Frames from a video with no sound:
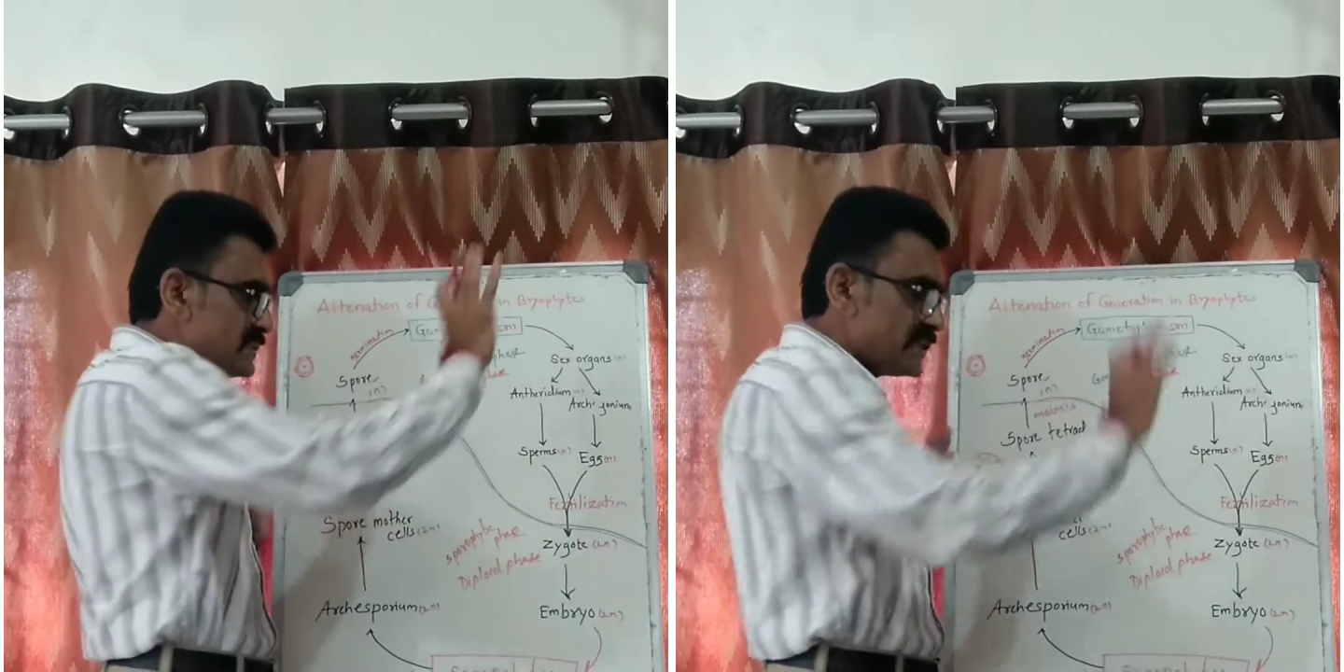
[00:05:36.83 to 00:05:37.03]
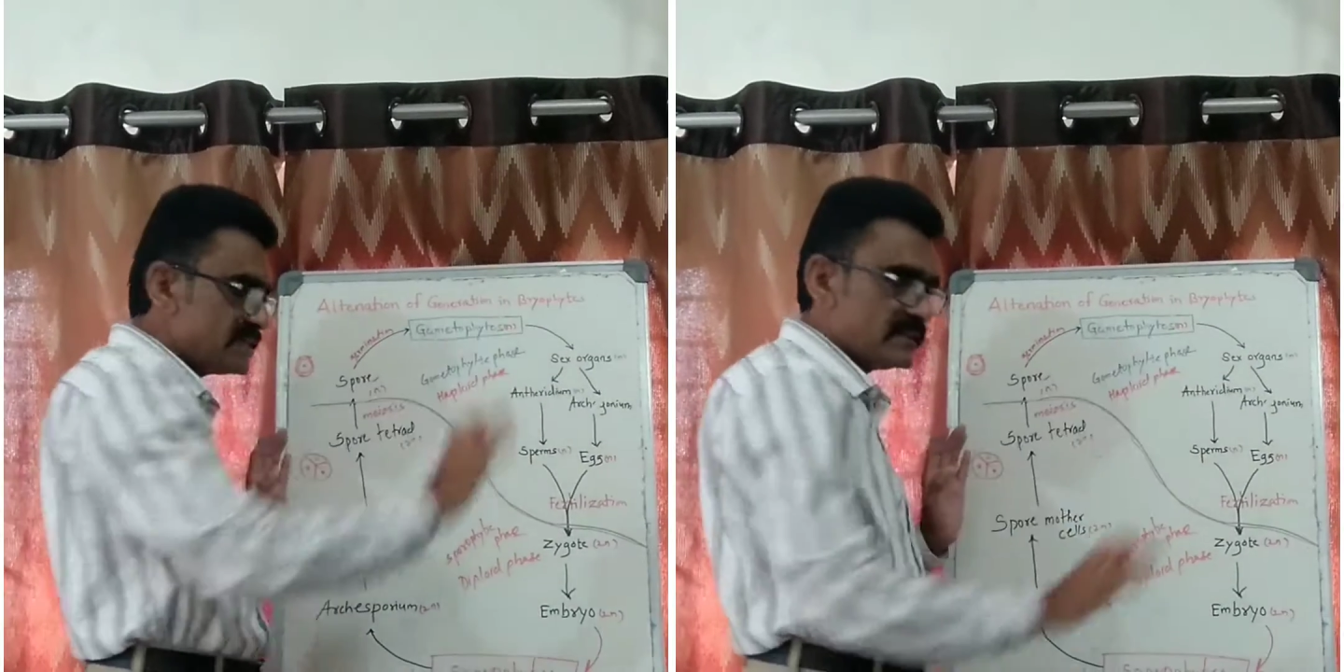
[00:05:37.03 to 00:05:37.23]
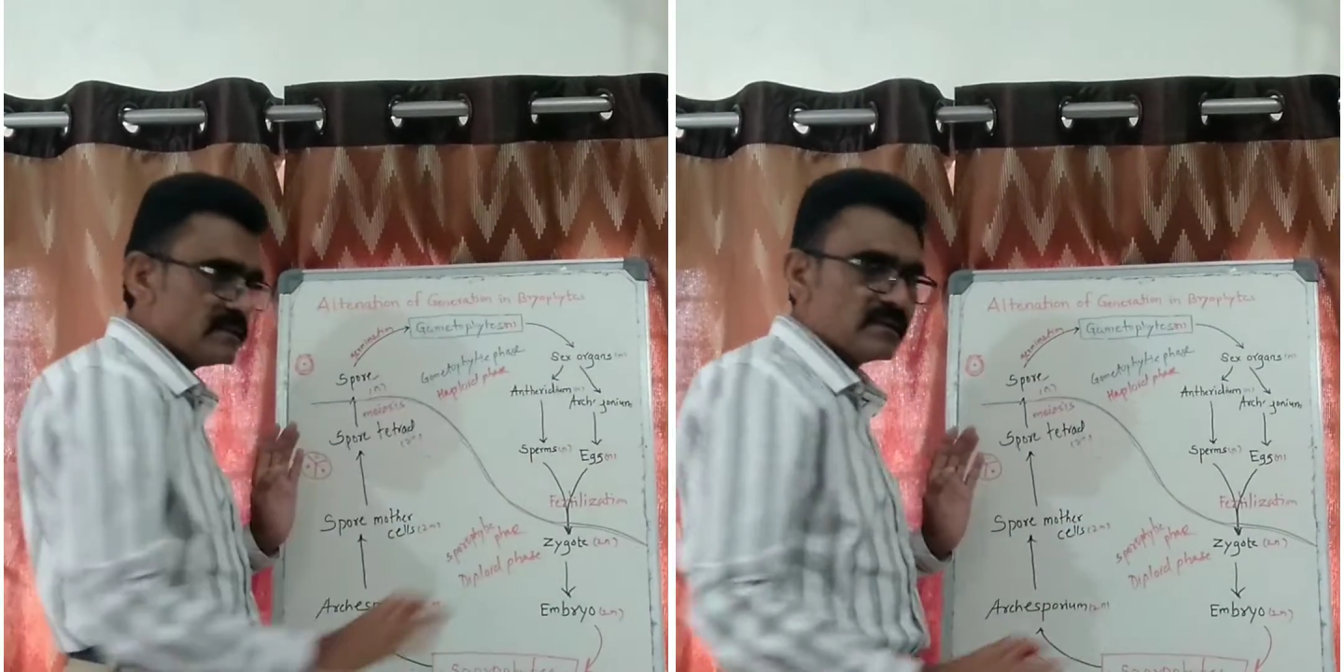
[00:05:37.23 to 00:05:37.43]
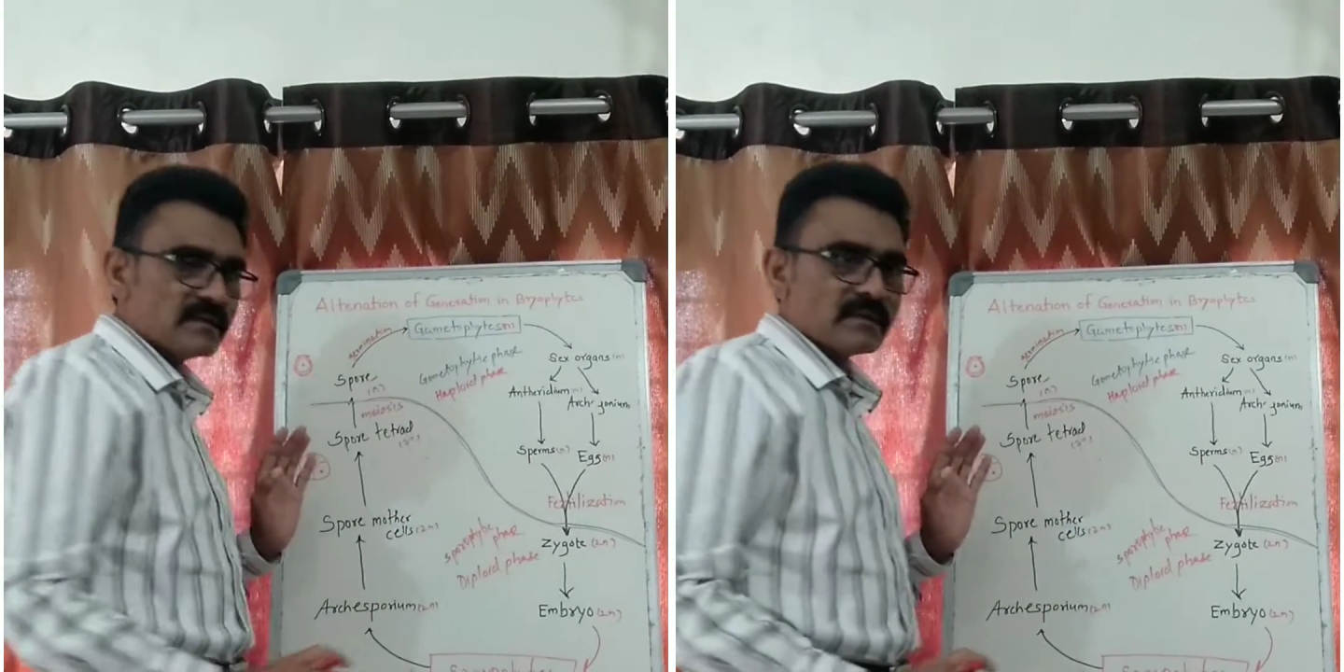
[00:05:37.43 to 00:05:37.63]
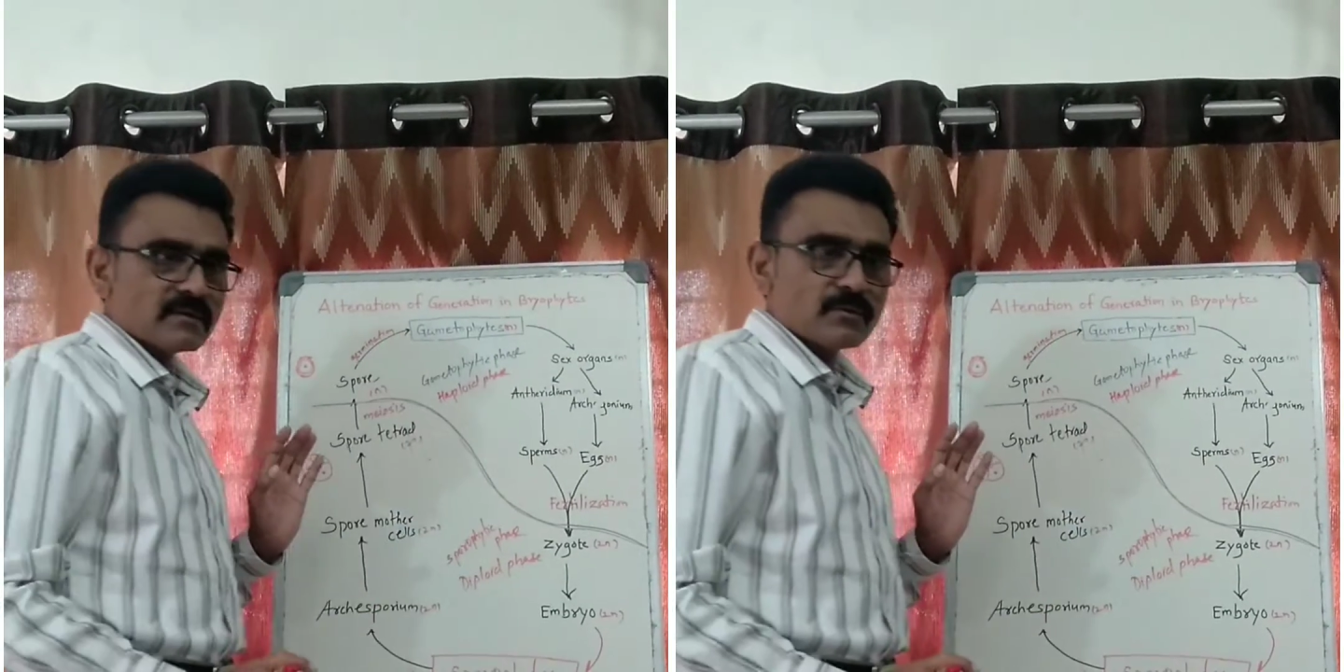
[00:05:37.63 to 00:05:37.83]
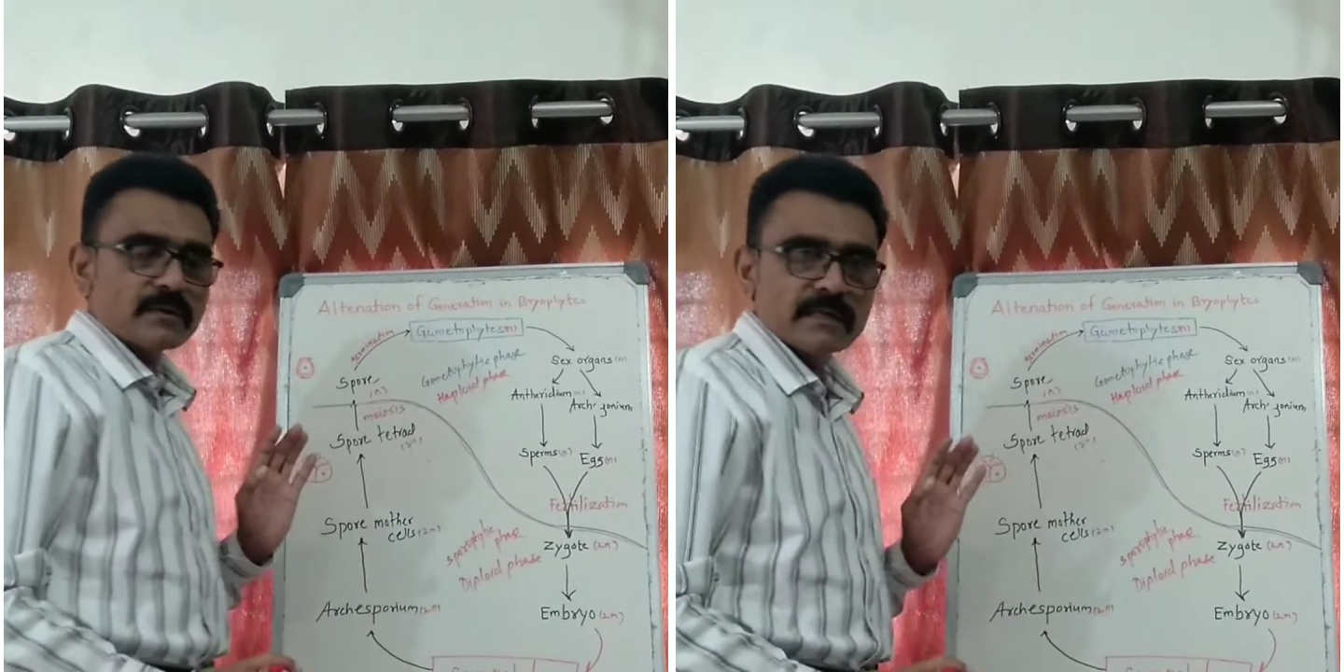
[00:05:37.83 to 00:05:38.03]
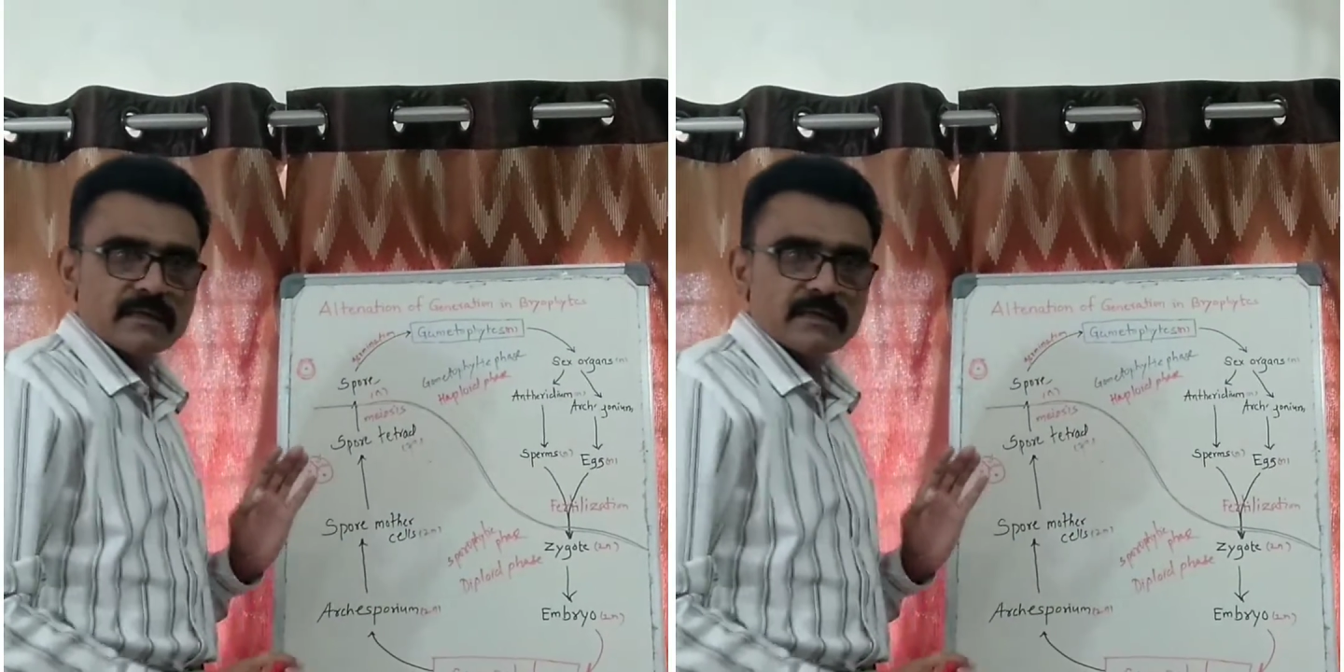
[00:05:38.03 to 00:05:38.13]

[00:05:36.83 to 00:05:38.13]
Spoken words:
generation. Today